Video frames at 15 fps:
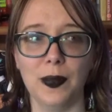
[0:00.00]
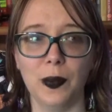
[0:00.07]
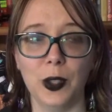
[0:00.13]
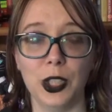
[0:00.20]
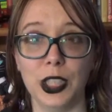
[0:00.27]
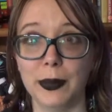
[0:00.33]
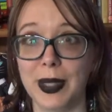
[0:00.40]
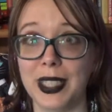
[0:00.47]

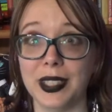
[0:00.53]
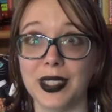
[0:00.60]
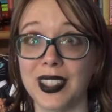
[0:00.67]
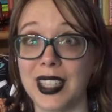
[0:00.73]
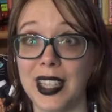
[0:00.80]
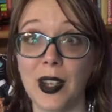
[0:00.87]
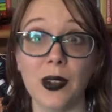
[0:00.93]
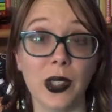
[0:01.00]
which is
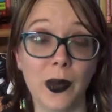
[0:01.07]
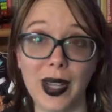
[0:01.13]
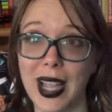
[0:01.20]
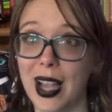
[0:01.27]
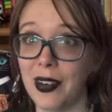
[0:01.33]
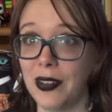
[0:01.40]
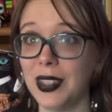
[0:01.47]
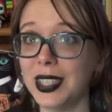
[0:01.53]
basically the only way
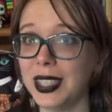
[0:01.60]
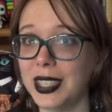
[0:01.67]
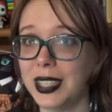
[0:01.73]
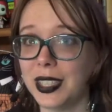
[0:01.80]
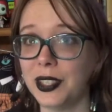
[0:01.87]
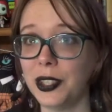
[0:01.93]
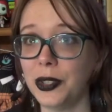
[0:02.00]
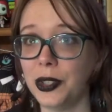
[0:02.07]
out of this
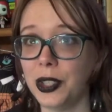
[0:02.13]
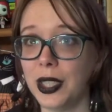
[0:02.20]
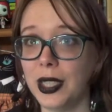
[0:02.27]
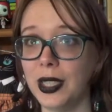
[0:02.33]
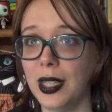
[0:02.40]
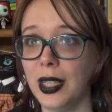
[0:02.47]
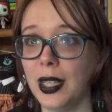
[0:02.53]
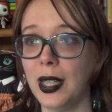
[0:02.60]

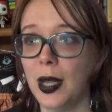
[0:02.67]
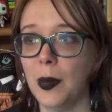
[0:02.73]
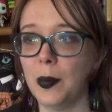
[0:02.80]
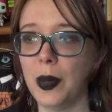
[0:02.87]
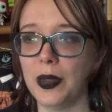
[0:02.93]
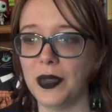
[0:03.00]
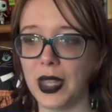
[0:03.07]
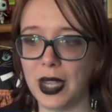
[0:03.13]
institution,
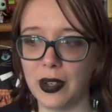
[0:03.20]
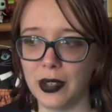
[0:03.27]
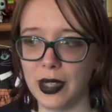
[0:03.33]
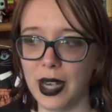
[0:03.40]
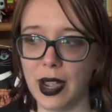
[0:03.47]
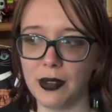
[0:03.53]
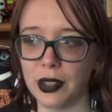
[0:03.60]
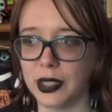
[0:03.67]
but they are
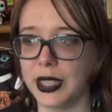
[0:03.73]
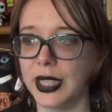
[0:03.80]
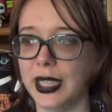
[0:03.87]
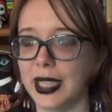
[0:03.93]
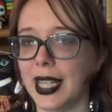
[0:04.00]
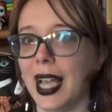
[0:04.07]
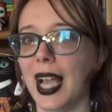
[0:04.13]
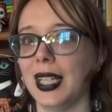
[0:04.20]
never
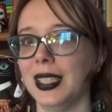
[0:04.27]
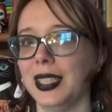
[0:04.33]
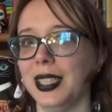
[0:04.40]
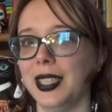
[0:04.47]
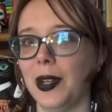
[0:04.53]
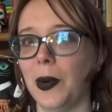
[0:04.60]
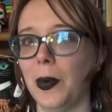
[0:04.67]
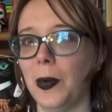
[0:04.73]
seen again,
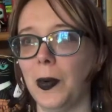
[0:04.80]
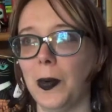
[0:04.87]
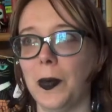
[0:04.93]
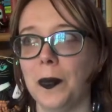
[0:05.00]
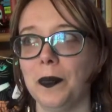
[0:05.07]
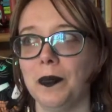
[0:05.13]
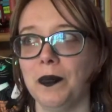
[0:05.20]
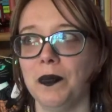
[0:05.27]
so
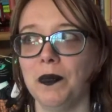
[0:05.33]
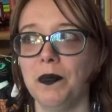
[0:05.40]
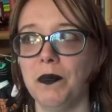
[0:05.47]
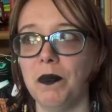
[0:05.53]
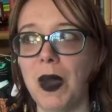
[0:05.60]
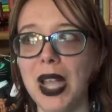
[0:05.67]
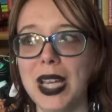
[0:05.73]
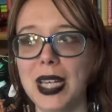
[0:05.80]

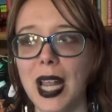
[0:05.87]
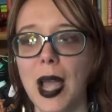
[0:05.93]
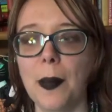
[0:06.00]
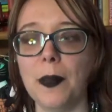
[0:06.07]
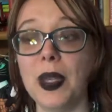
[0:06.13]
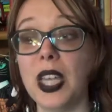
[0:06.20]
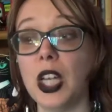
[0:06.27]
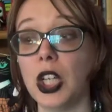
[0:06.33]
might
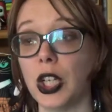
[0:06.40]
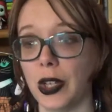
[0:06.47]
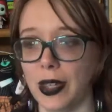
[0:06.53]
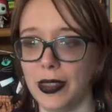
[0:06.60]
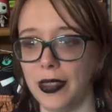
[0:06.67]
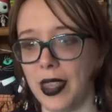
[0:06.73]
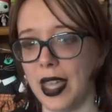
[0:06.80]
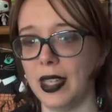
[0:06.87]
not be a
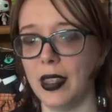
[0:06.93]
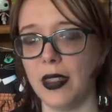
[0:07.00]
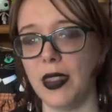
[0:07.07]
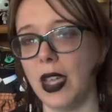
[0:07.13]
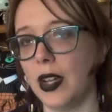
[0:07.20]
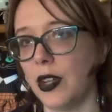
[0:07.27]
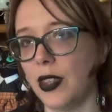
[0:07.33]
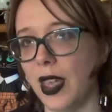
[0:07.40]
good thing that
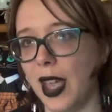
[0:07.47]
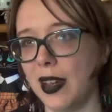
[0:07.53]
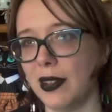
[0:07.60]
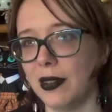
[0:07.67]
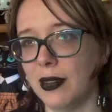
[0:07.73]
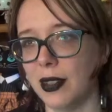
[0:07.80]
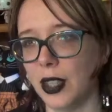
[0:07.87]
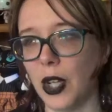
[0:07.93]
they are
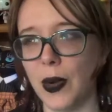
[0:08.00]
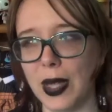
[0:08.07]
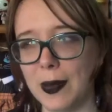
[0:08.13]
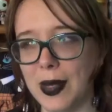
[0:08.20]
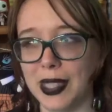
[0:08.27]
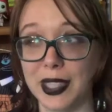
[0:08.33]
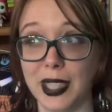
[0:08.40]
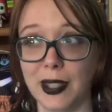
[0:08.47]
then
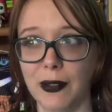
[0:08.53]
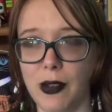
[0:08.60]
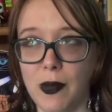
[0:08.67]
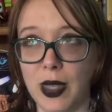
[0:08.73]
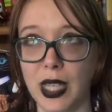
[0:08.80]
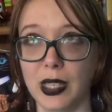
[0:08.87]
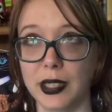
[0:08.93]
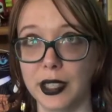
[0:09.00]
going missing
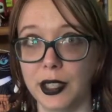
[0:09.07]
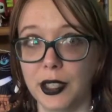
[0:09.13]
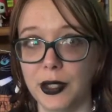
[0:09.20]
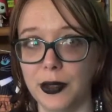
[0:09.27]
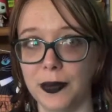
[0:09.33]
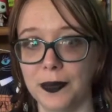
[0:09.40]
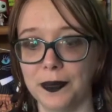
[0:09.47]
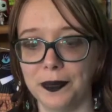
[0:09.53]
from the
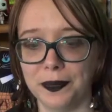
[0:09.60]
institute.